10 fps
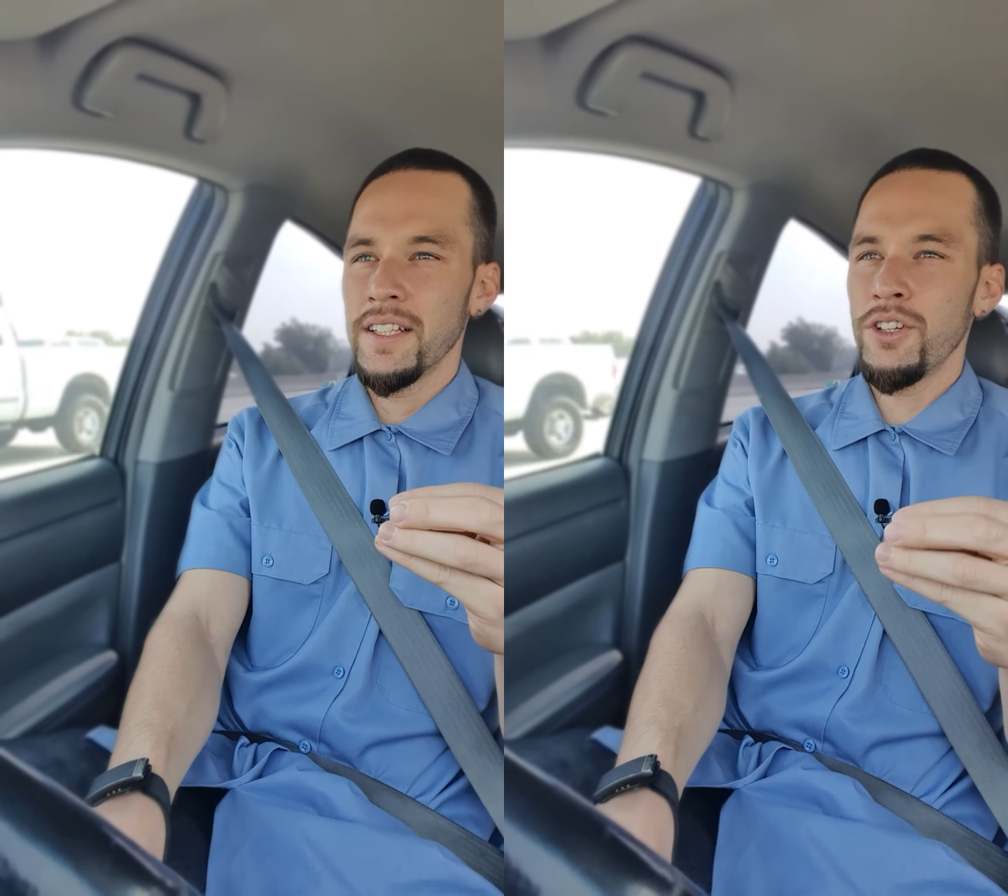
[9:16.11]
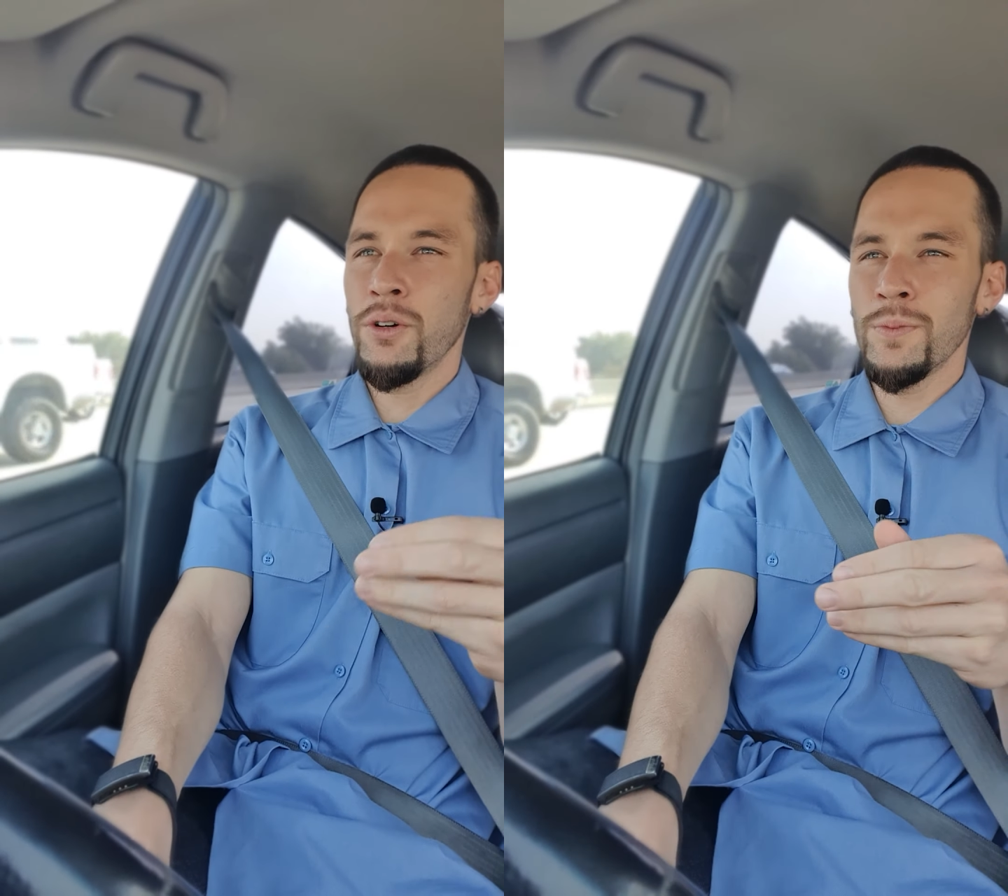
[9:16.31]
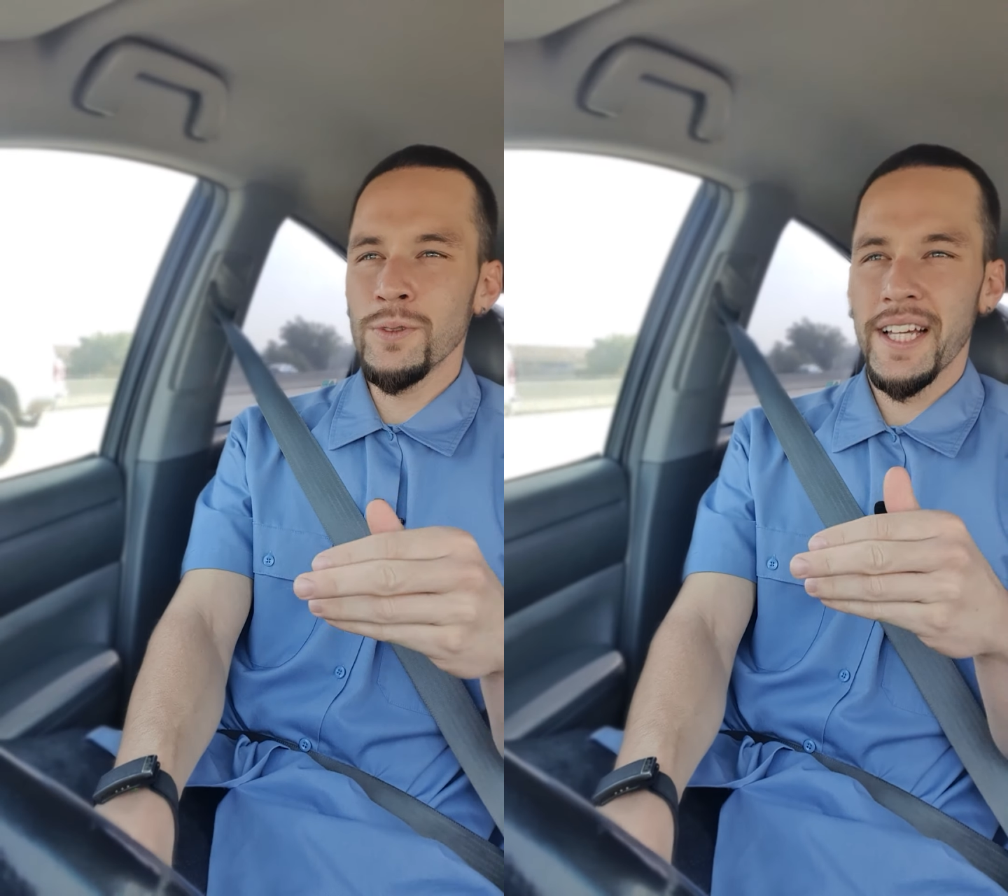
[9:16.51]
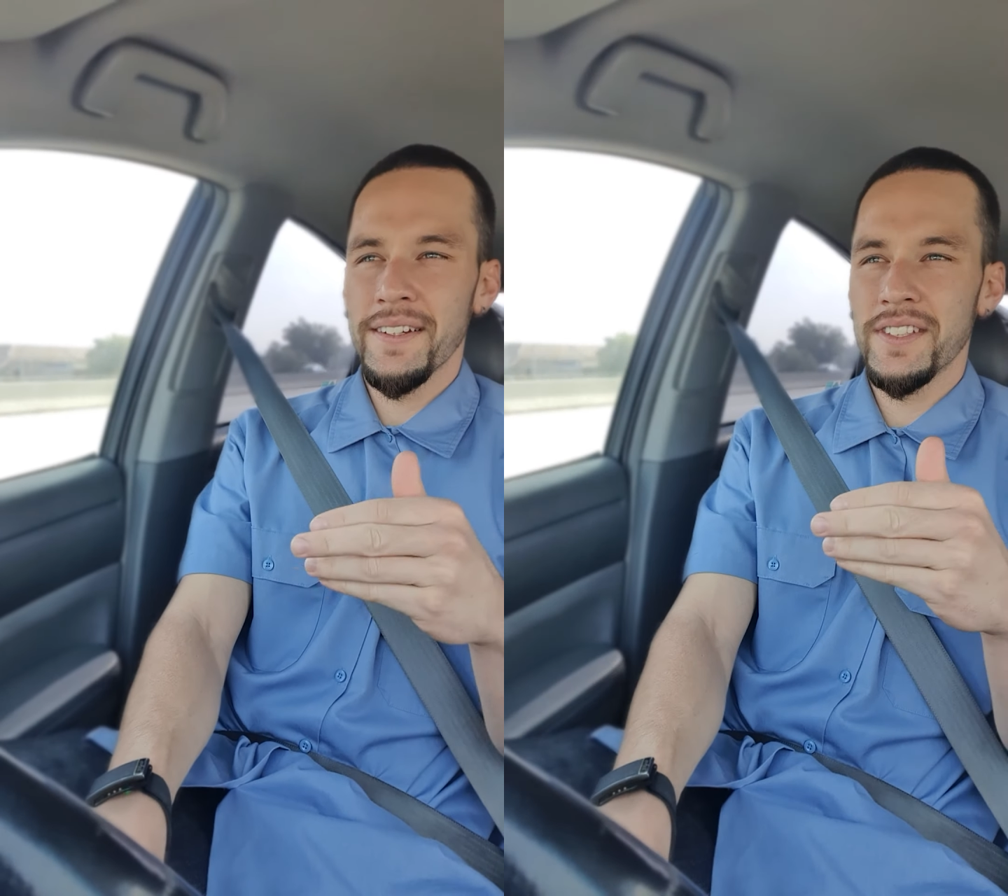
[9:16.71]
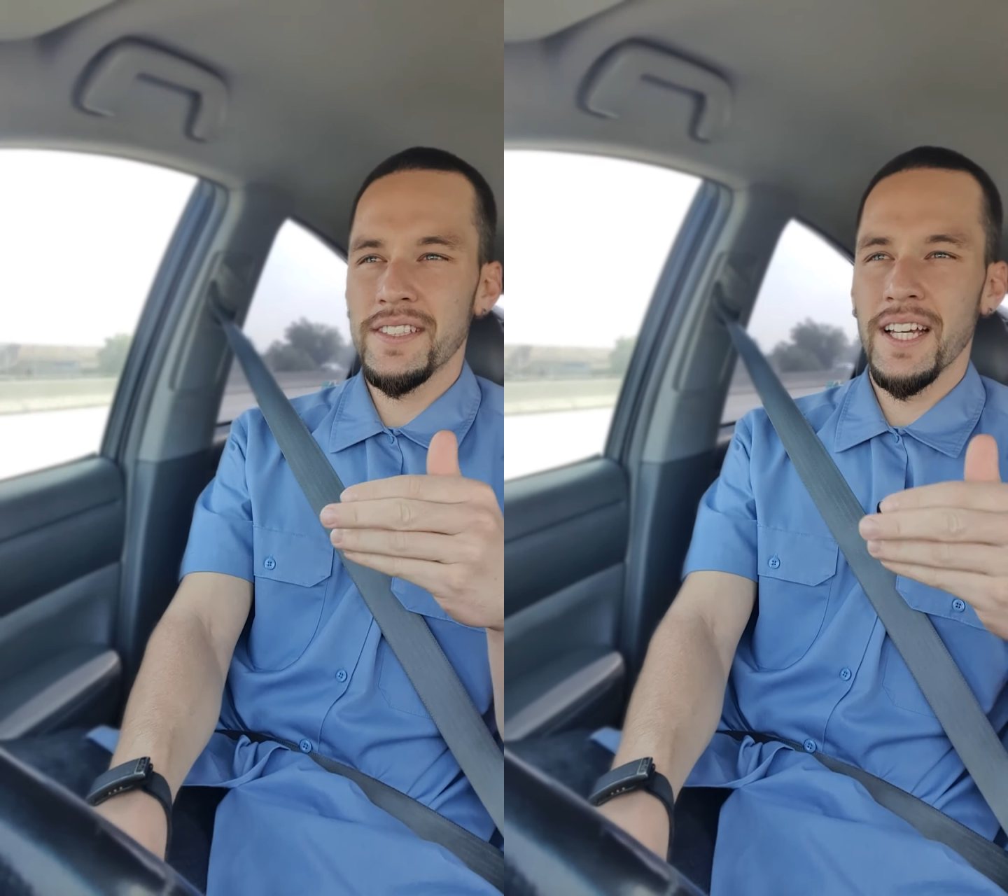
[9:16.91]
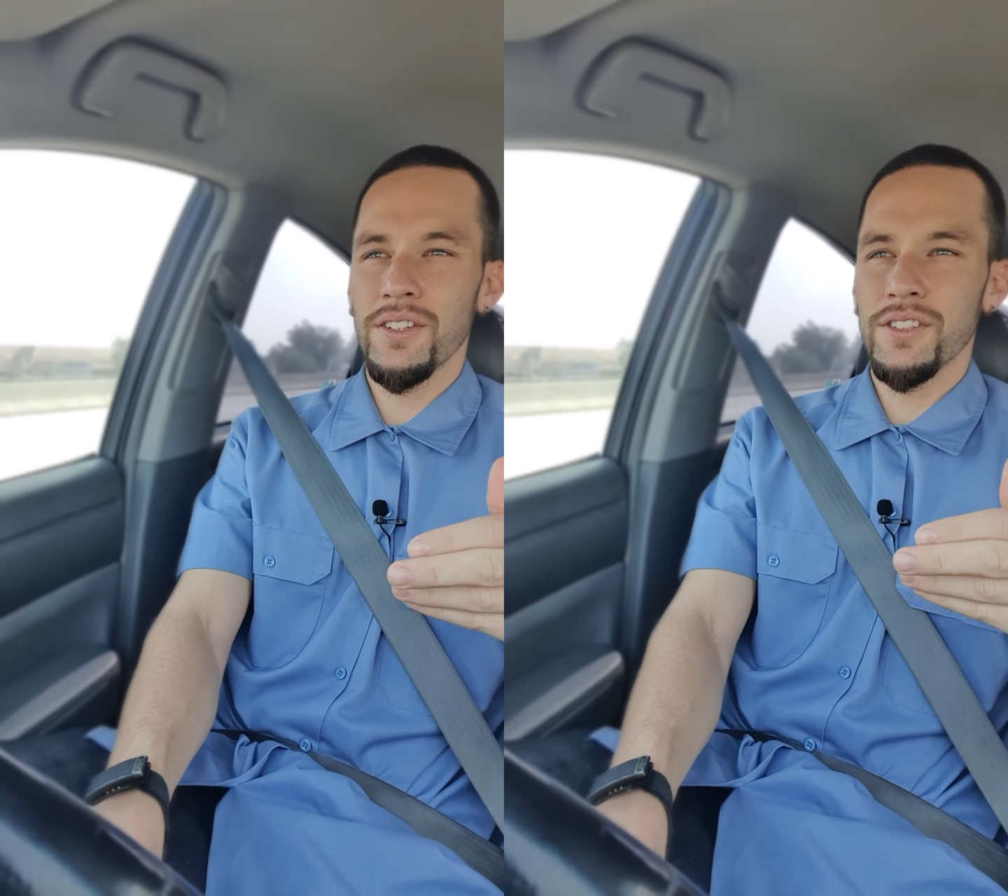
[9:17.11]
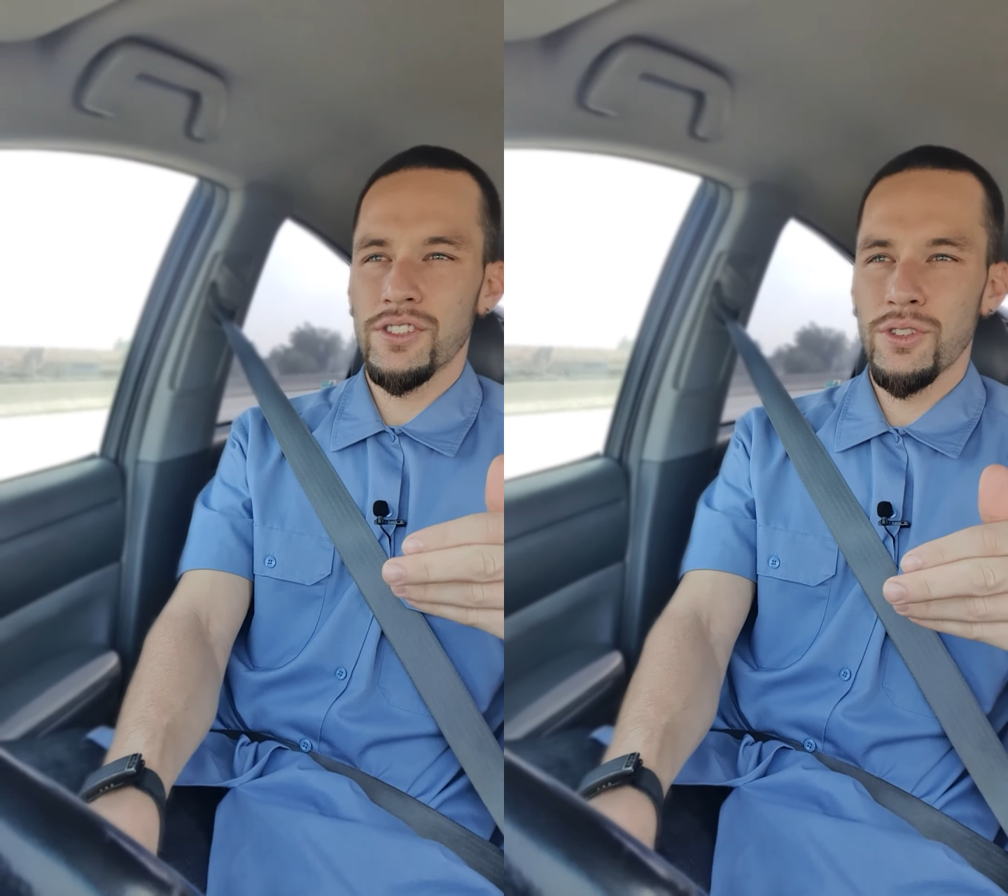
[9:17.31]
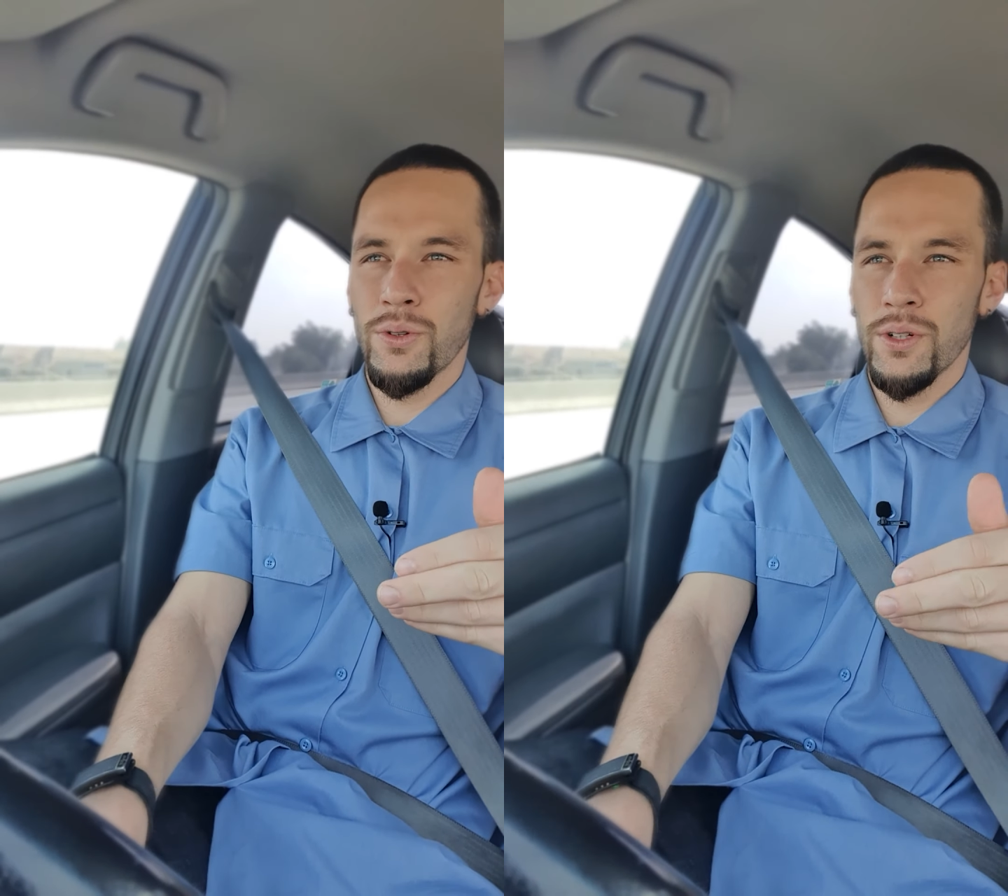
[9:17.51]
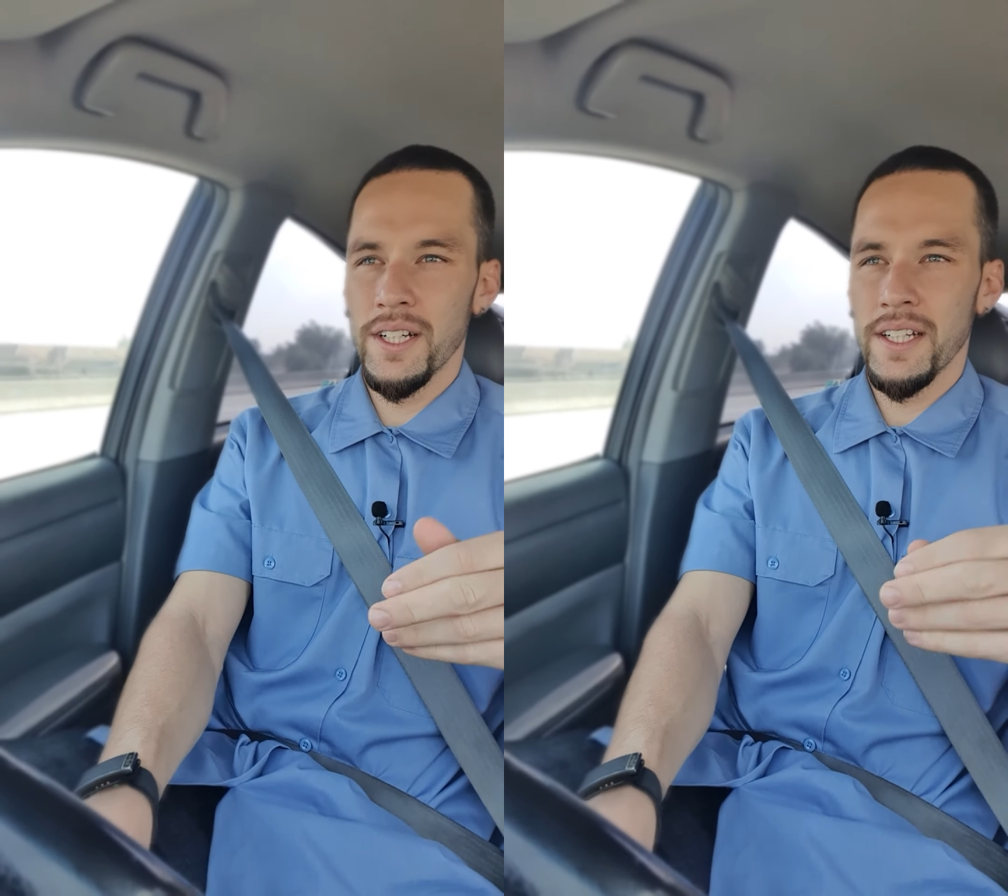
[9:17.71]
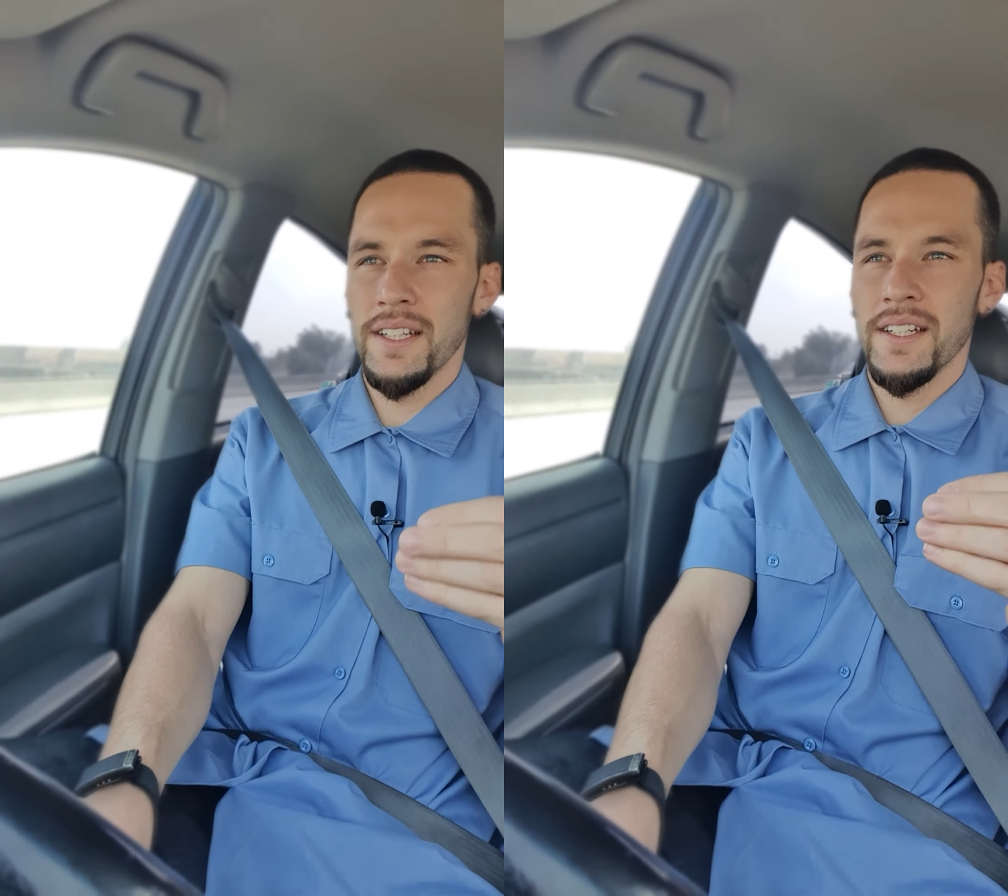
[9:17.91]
You almost have to tell the story